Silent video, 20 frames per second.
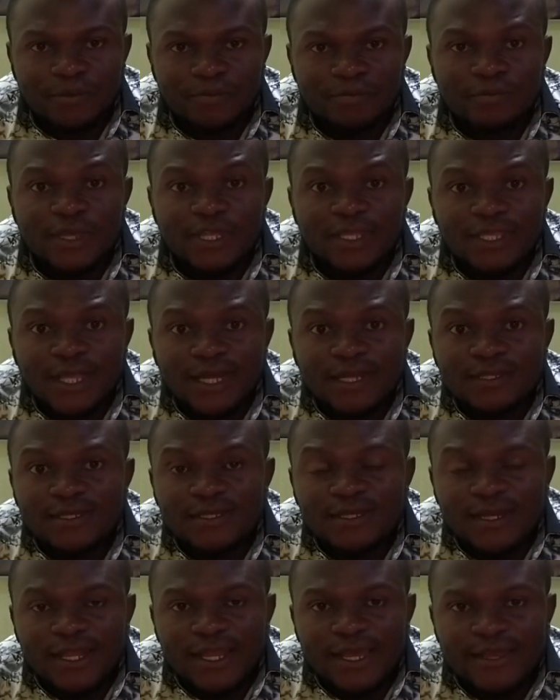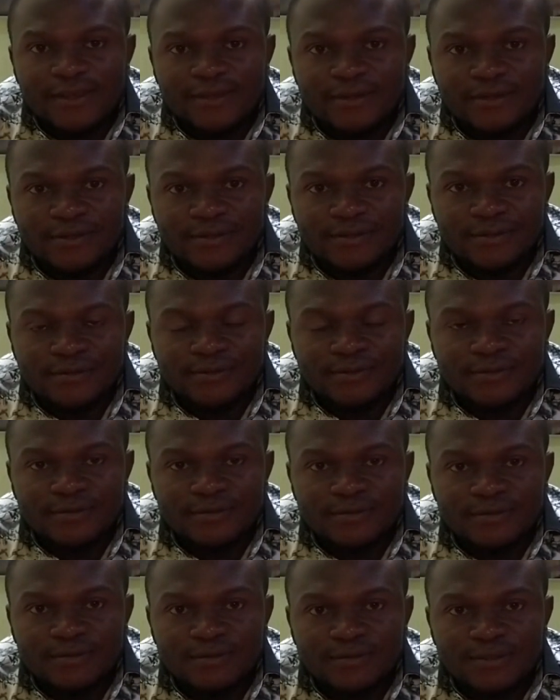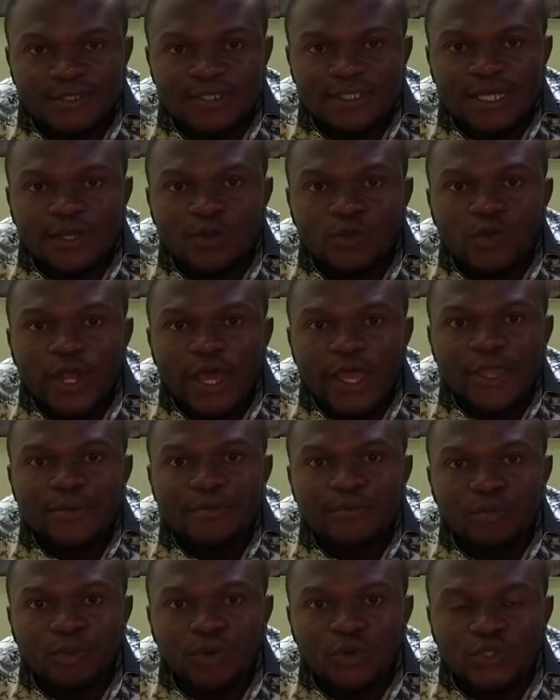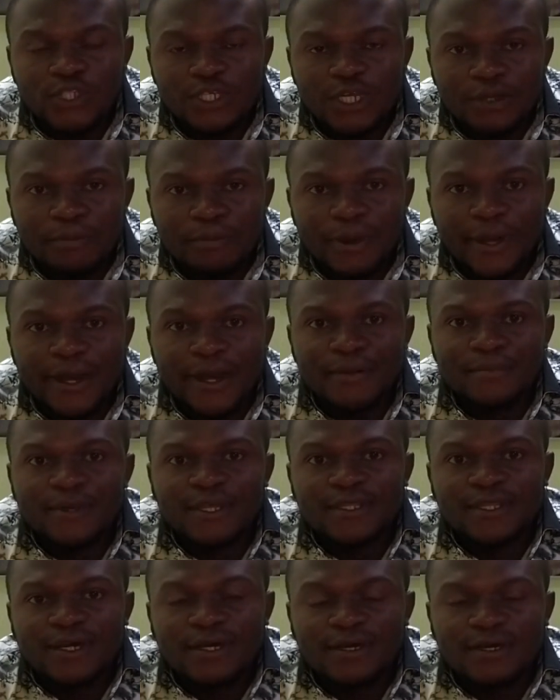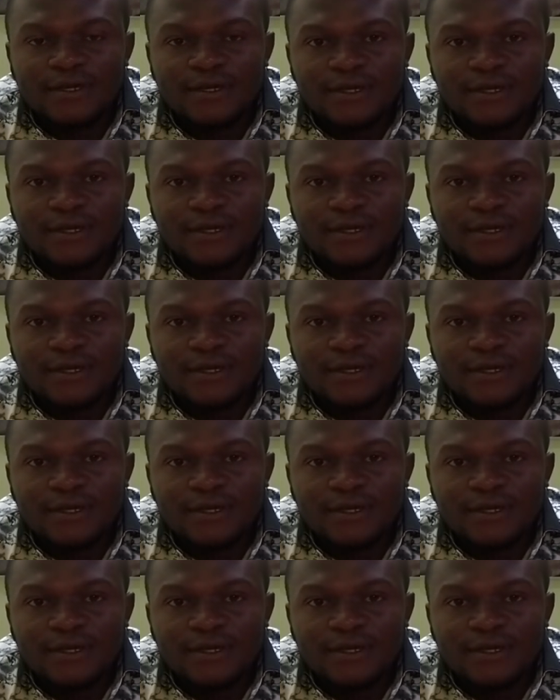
Mental decline is another important parameter